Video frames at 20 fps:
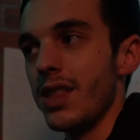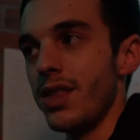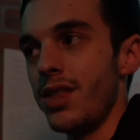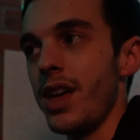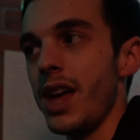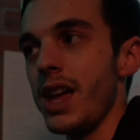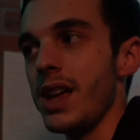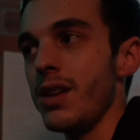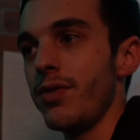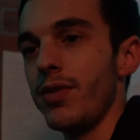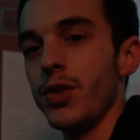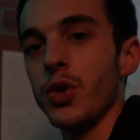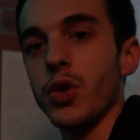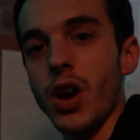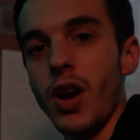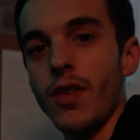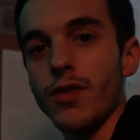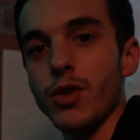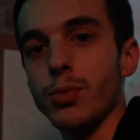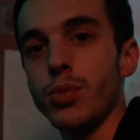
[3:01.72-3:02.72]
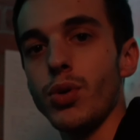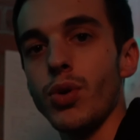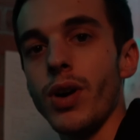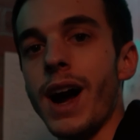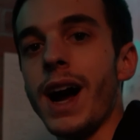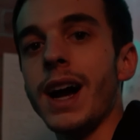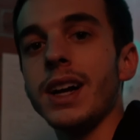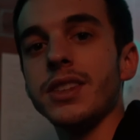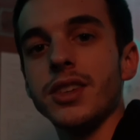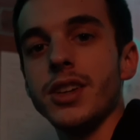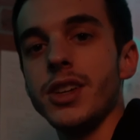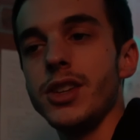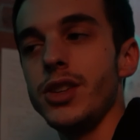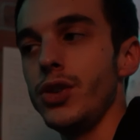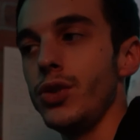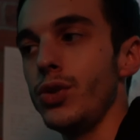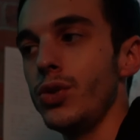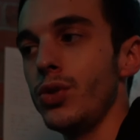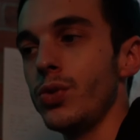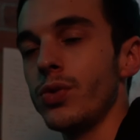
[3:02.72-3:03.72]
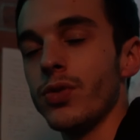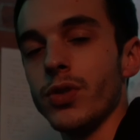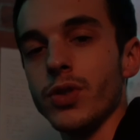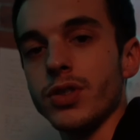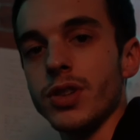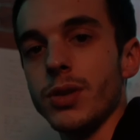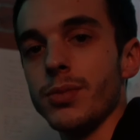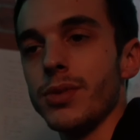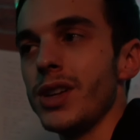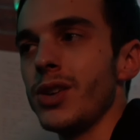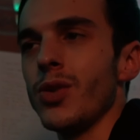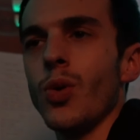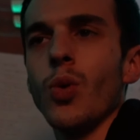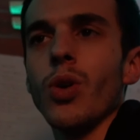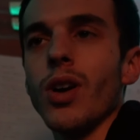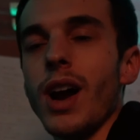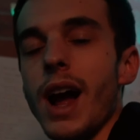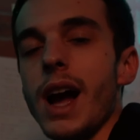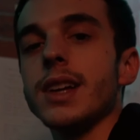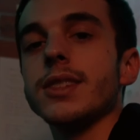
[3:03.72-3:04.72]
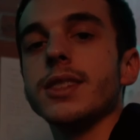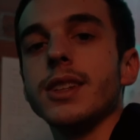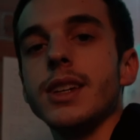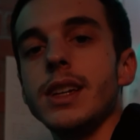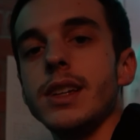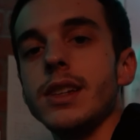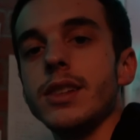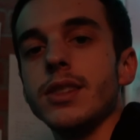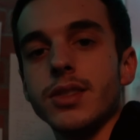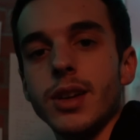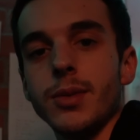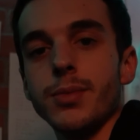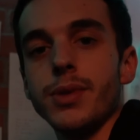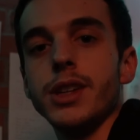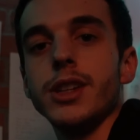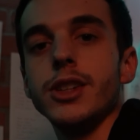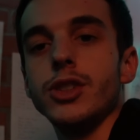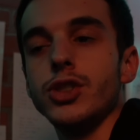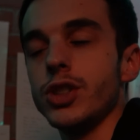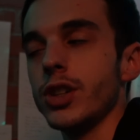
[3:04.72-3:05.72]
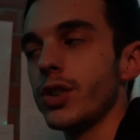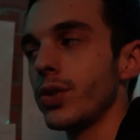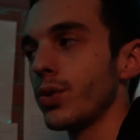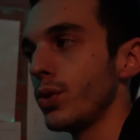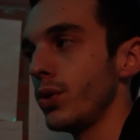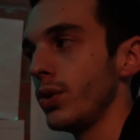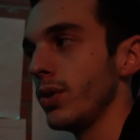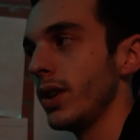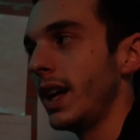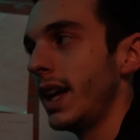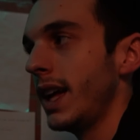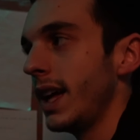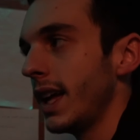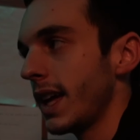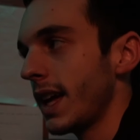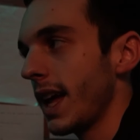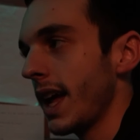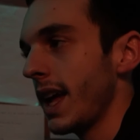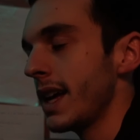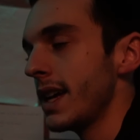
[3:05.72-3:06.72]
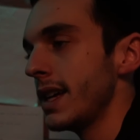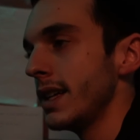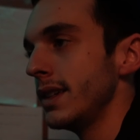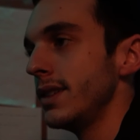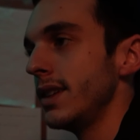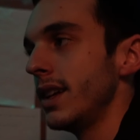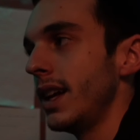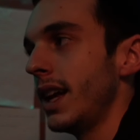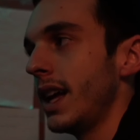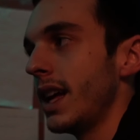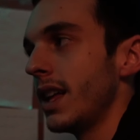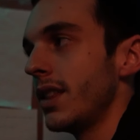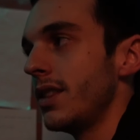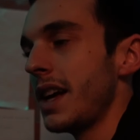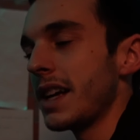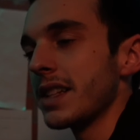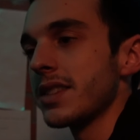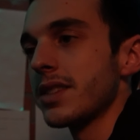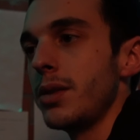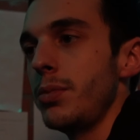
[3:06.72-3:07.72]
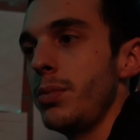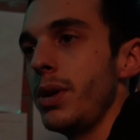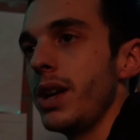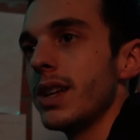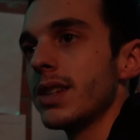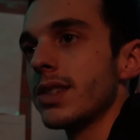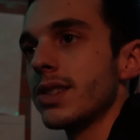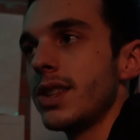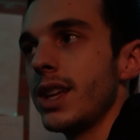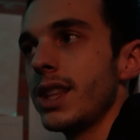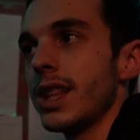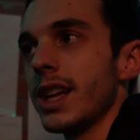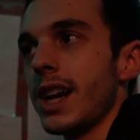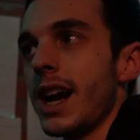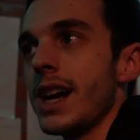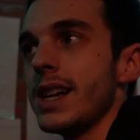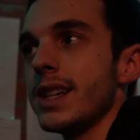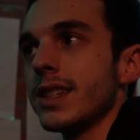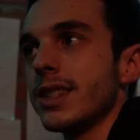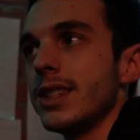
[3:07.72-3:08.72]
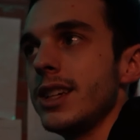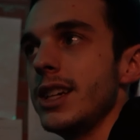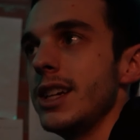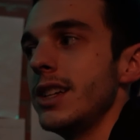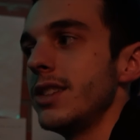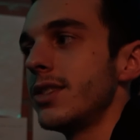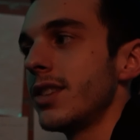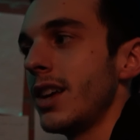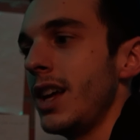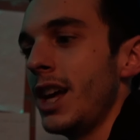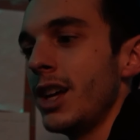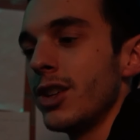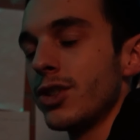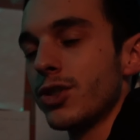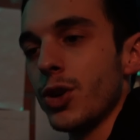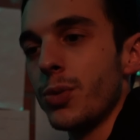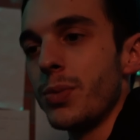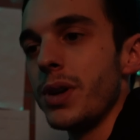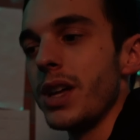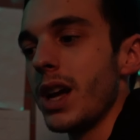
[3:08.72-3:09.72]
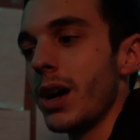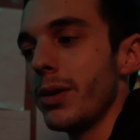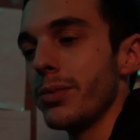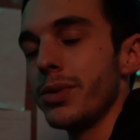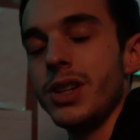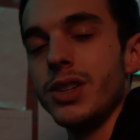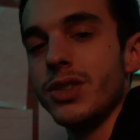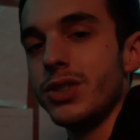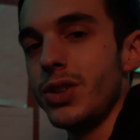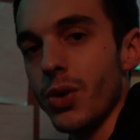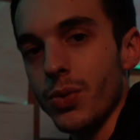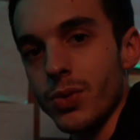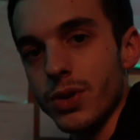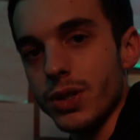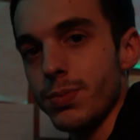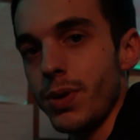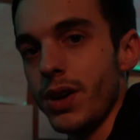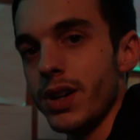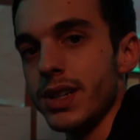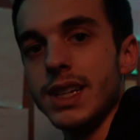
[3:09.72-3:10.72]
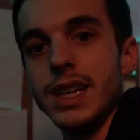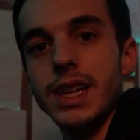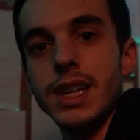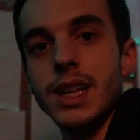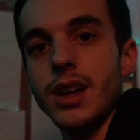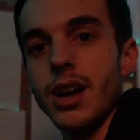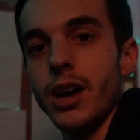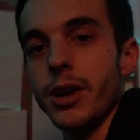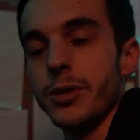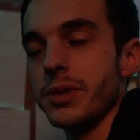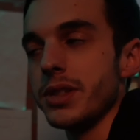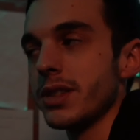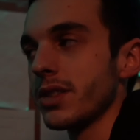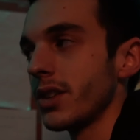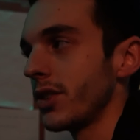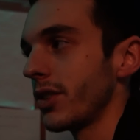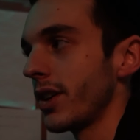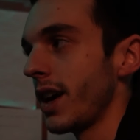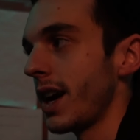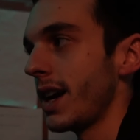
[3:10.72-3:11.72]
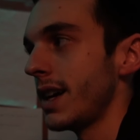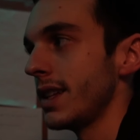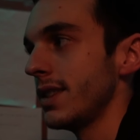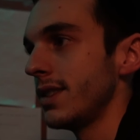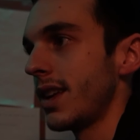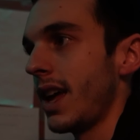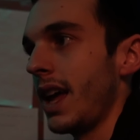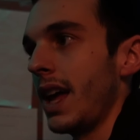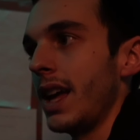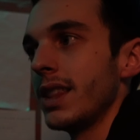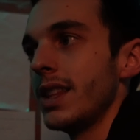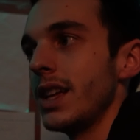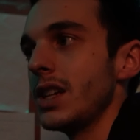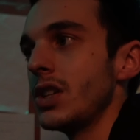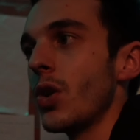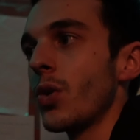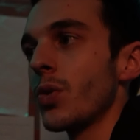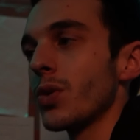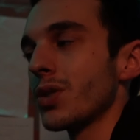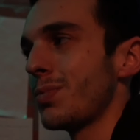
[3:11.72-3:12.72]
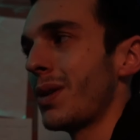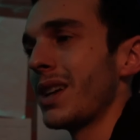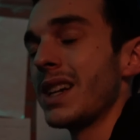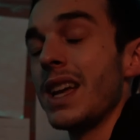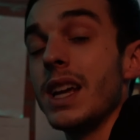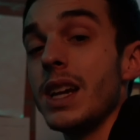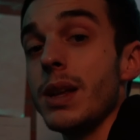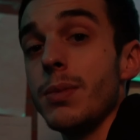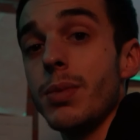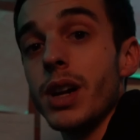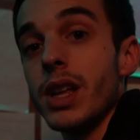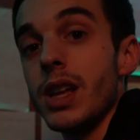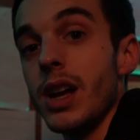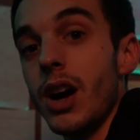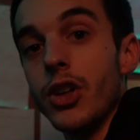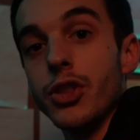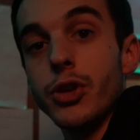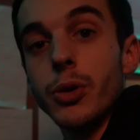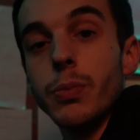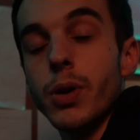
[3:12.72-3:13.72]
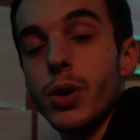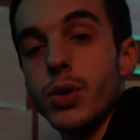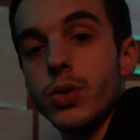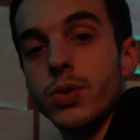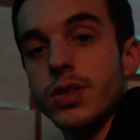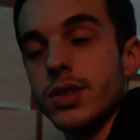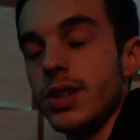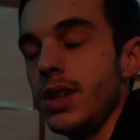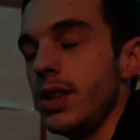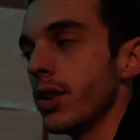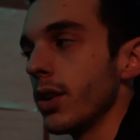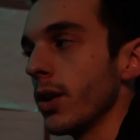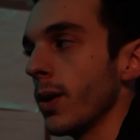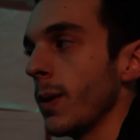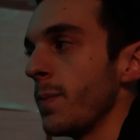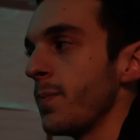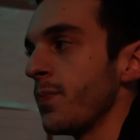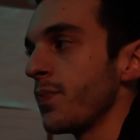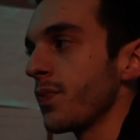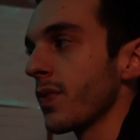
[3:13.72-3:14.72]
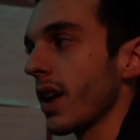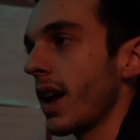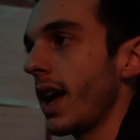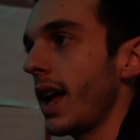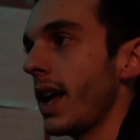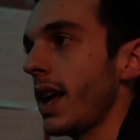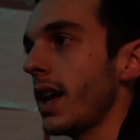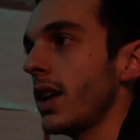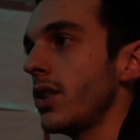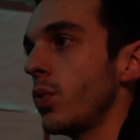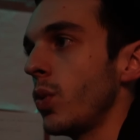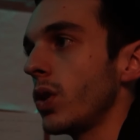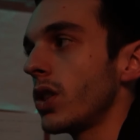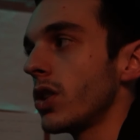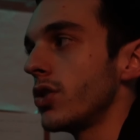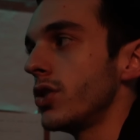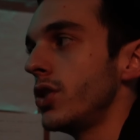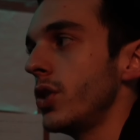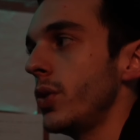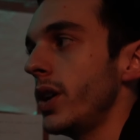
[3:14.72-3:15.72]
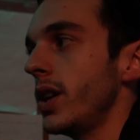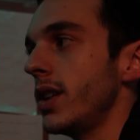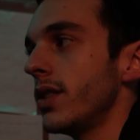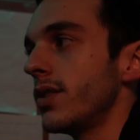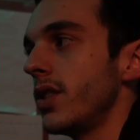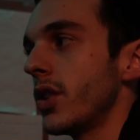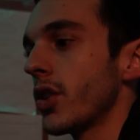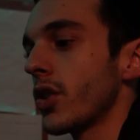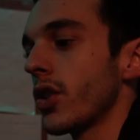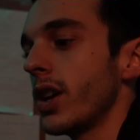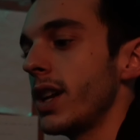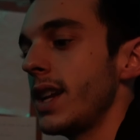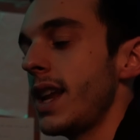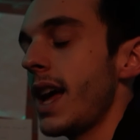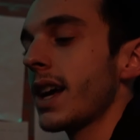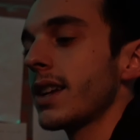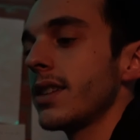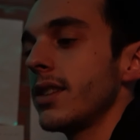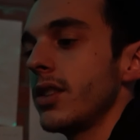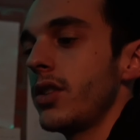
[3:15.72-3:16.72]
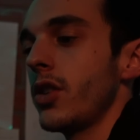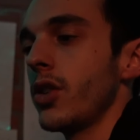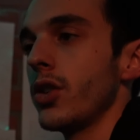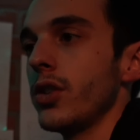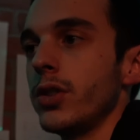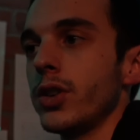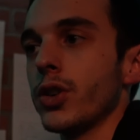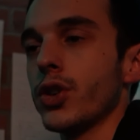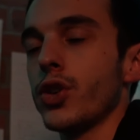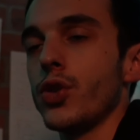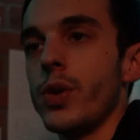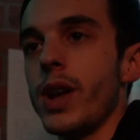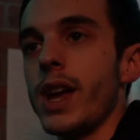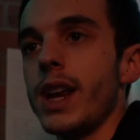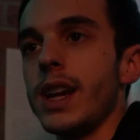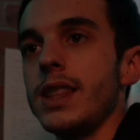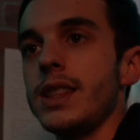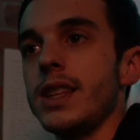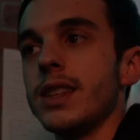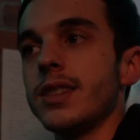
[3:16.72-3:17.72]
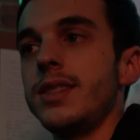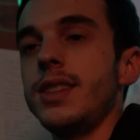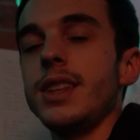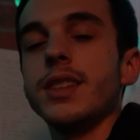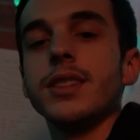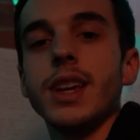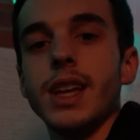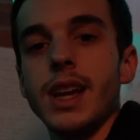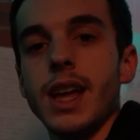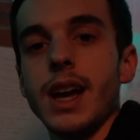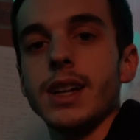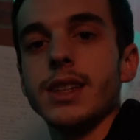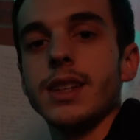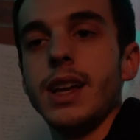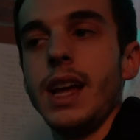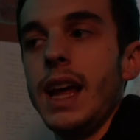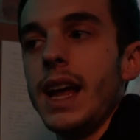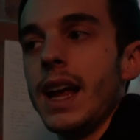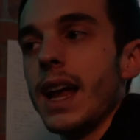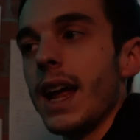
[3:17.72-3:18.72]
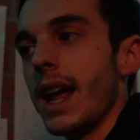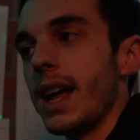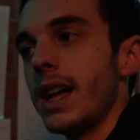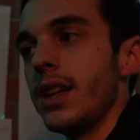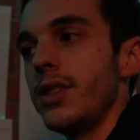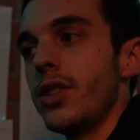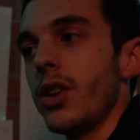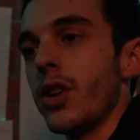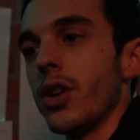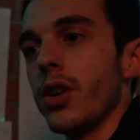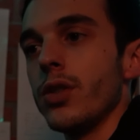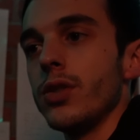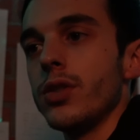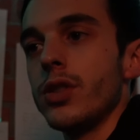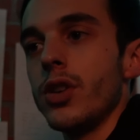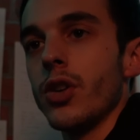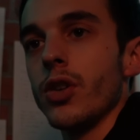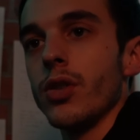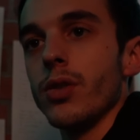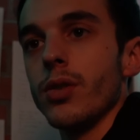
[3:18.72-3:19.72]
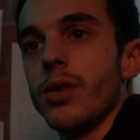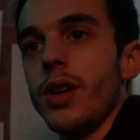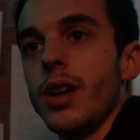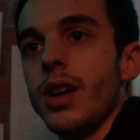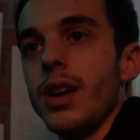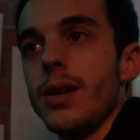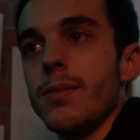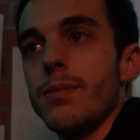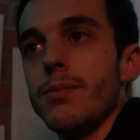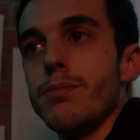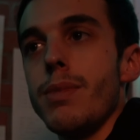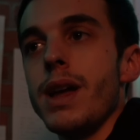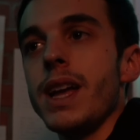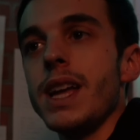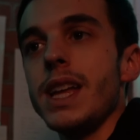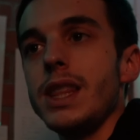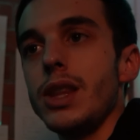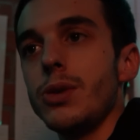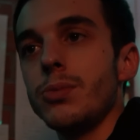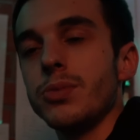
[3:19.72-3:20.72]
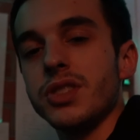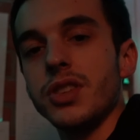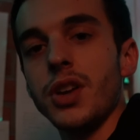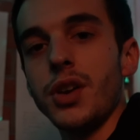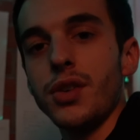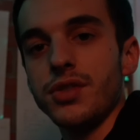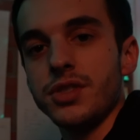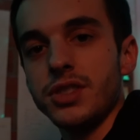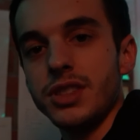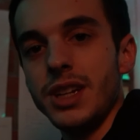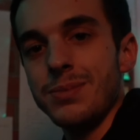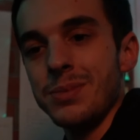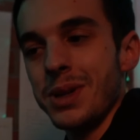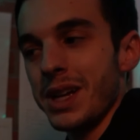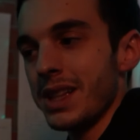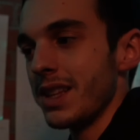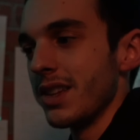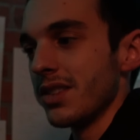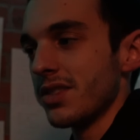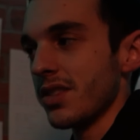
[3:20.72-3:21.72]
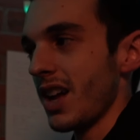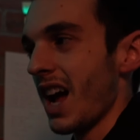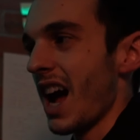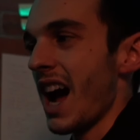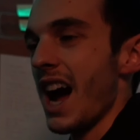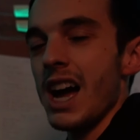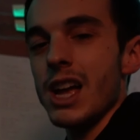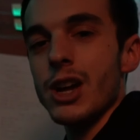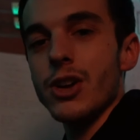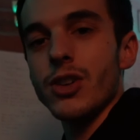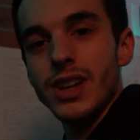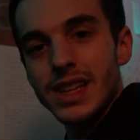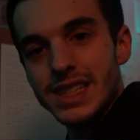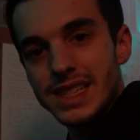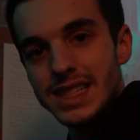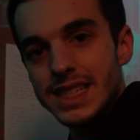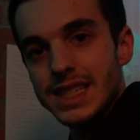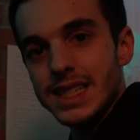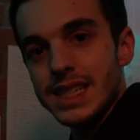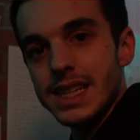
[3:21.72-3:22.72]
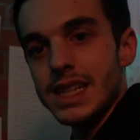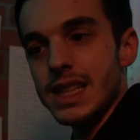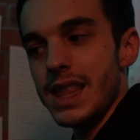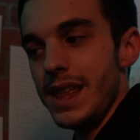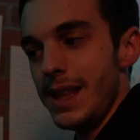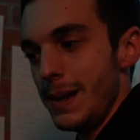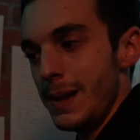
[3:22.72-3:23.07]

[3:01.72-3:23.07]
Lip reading: they feel comfortable asking you for something or asking something in general. And that's the biggest thing that I see is so many companies don't respond to any comments on their ads. They don't respond to anybody on their posts either. And what they're doing is they're creating this disconnect, and they're making themselves seem like this higher entity